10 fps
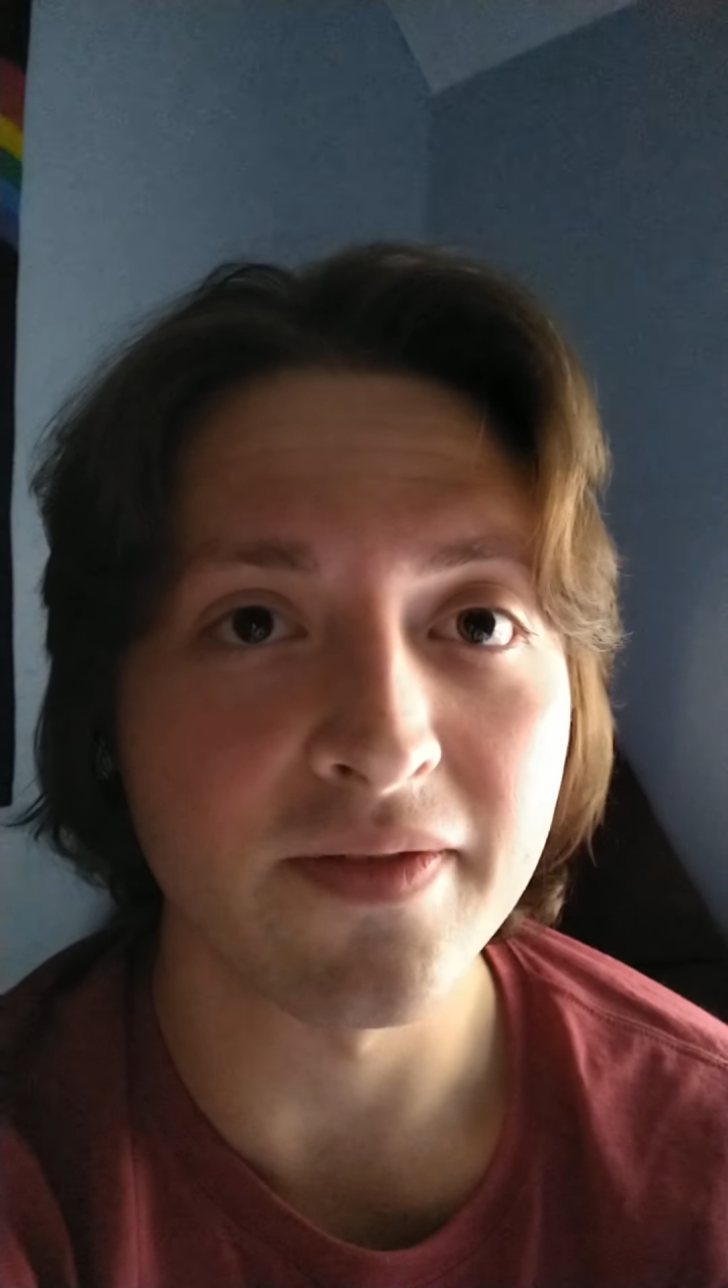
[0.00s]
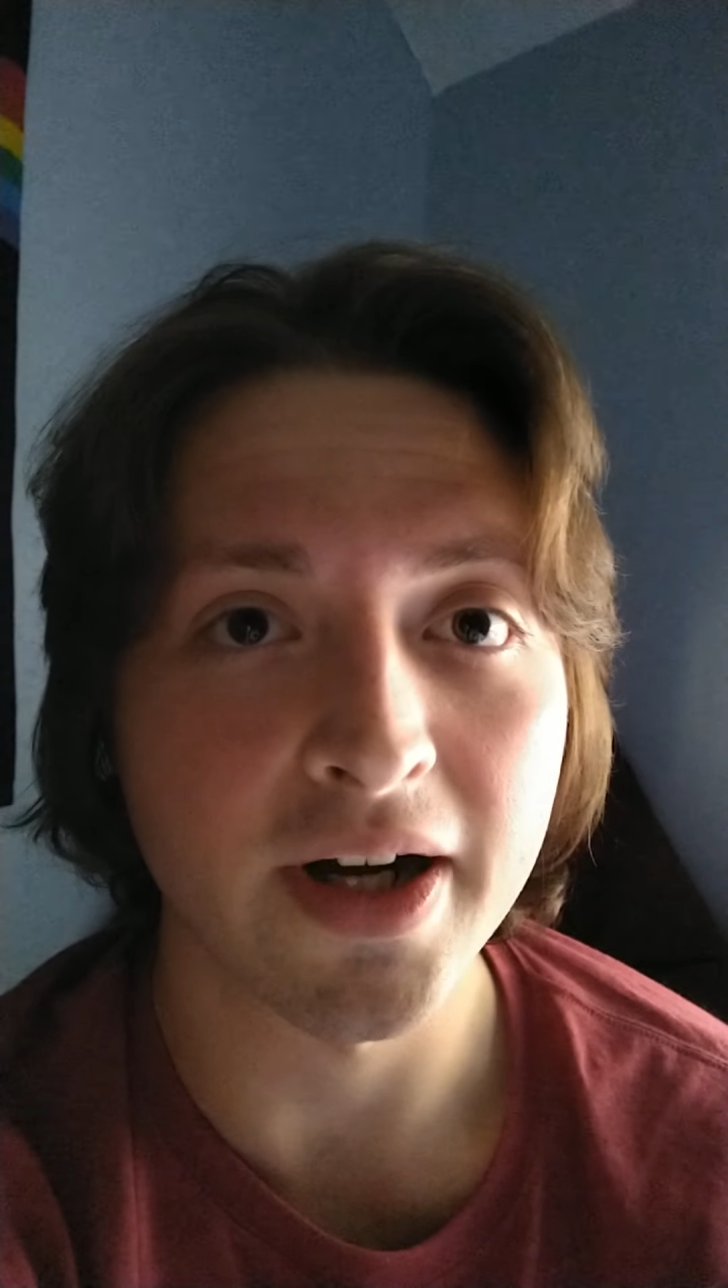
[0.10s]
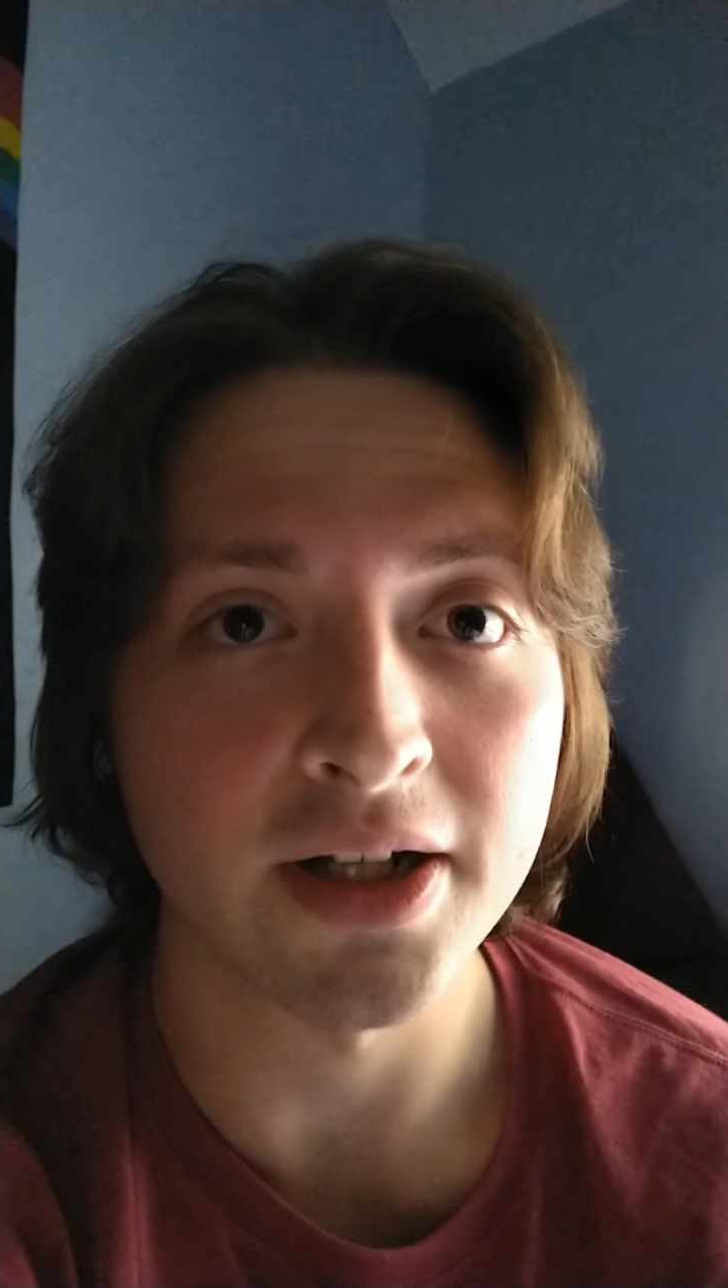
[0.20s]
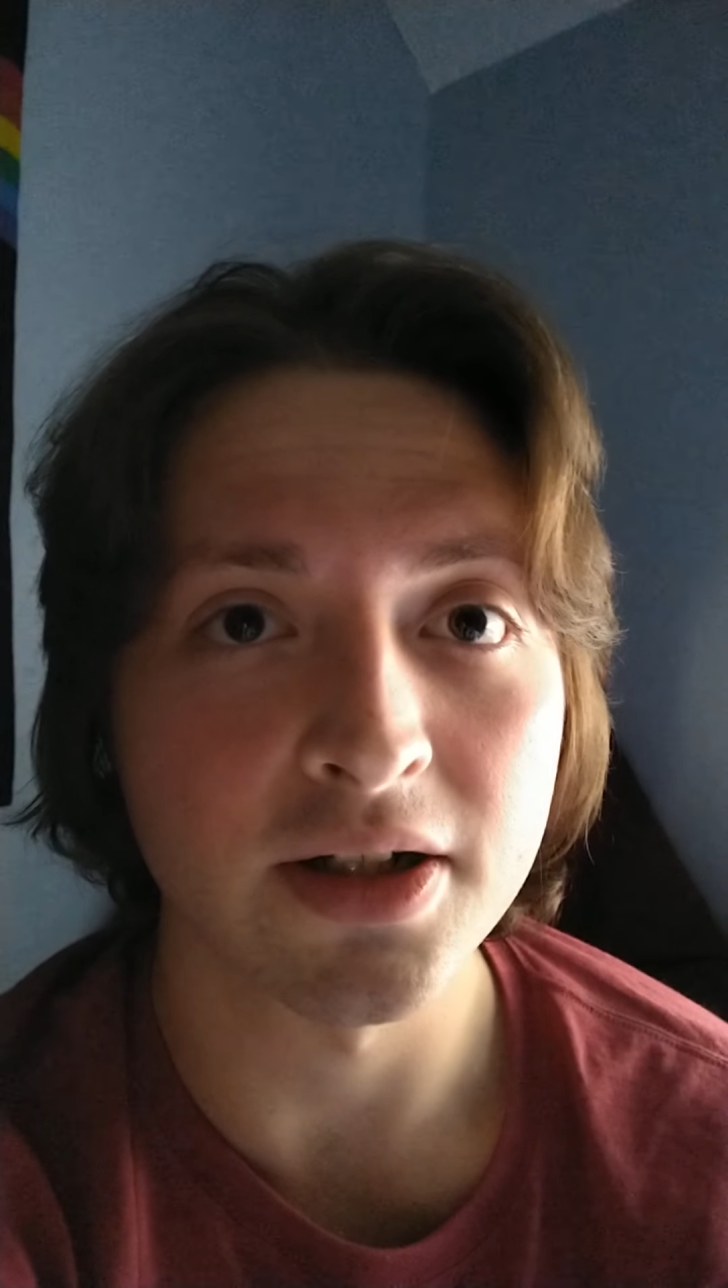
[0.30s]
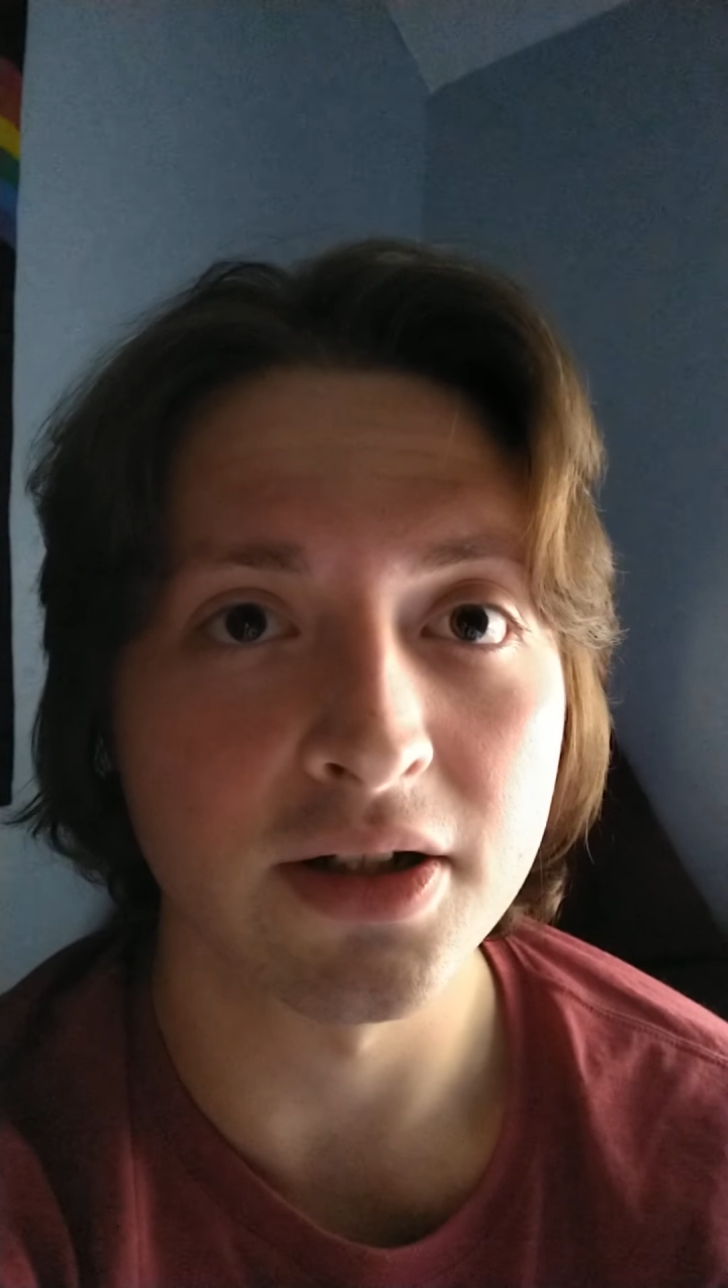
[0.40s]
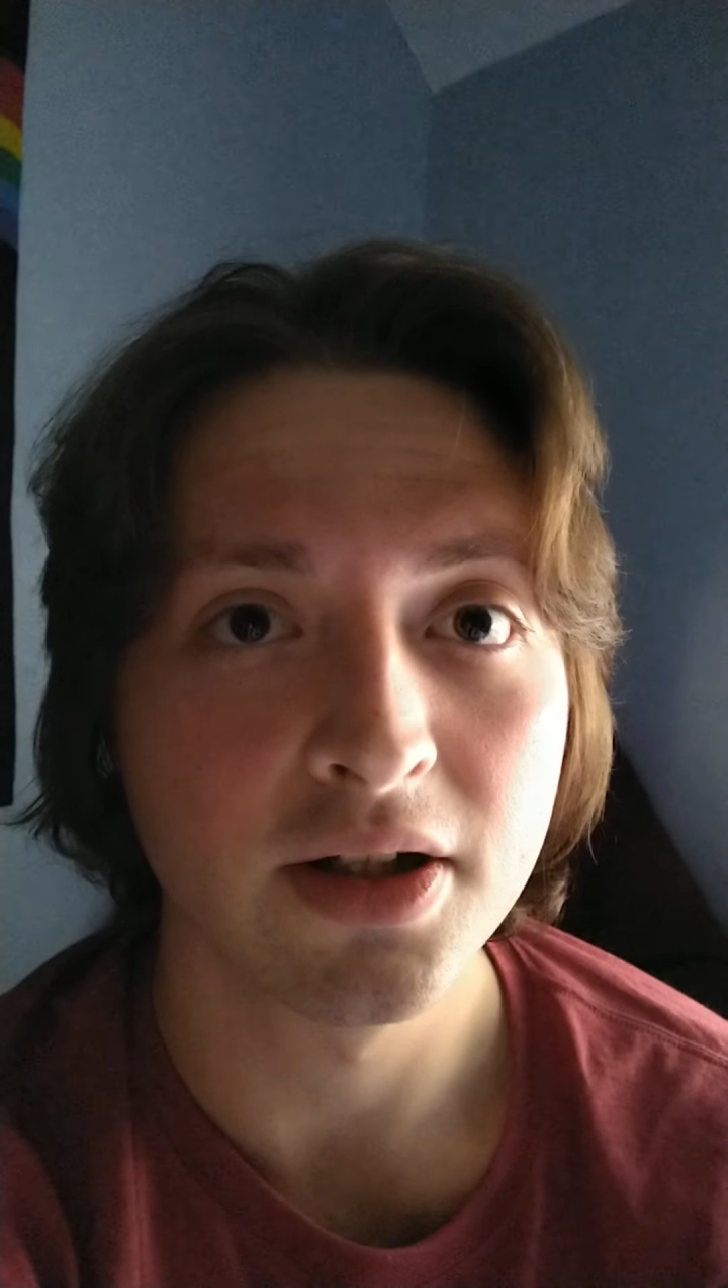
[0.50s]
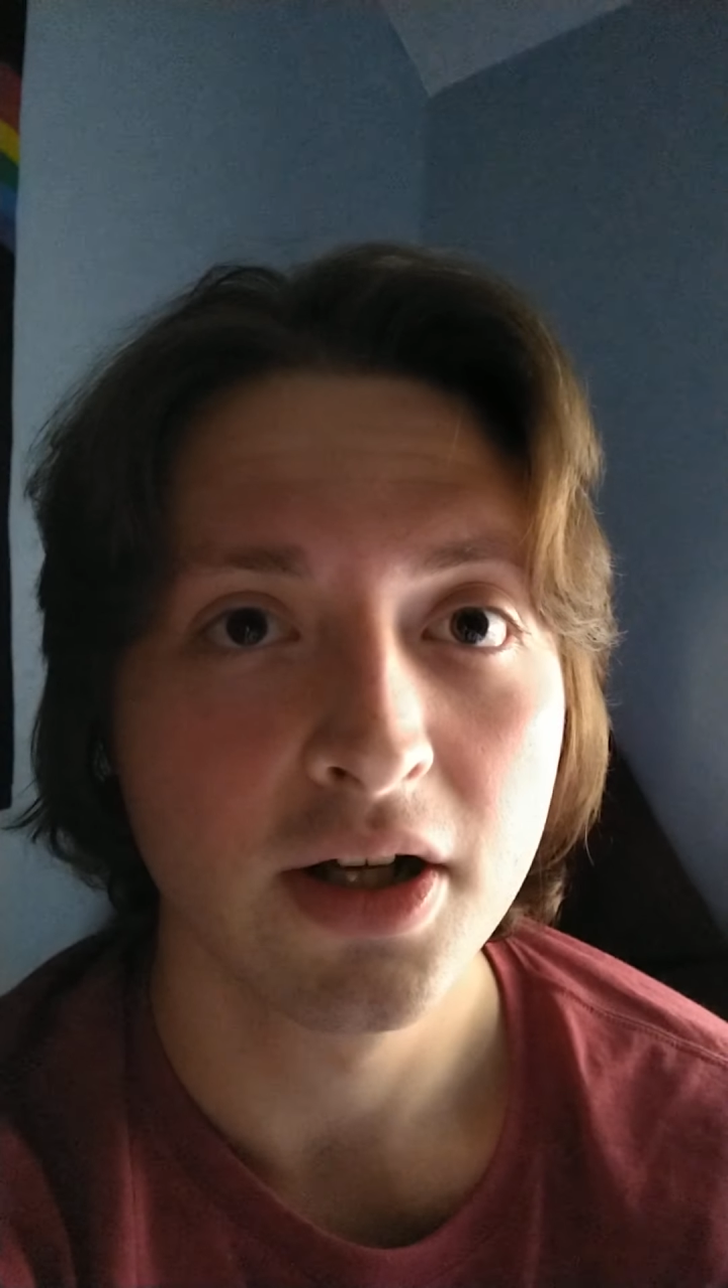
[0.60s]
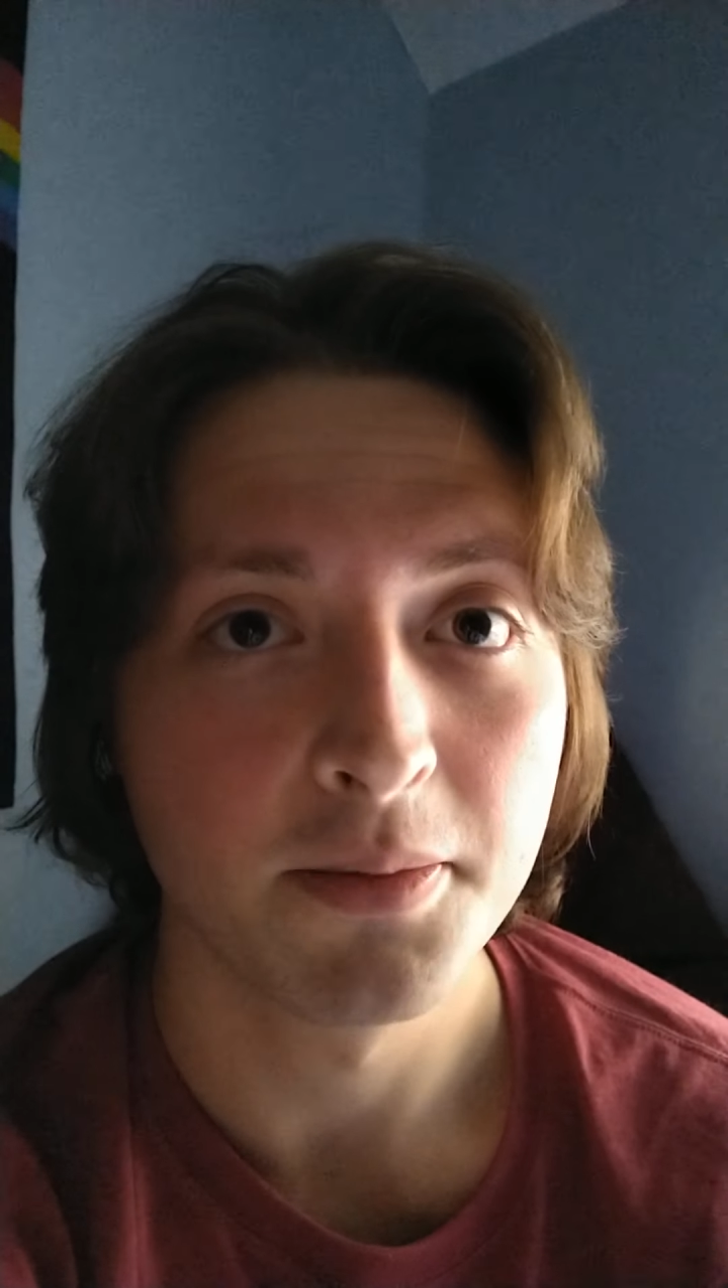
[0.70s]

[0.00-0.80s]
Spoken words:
find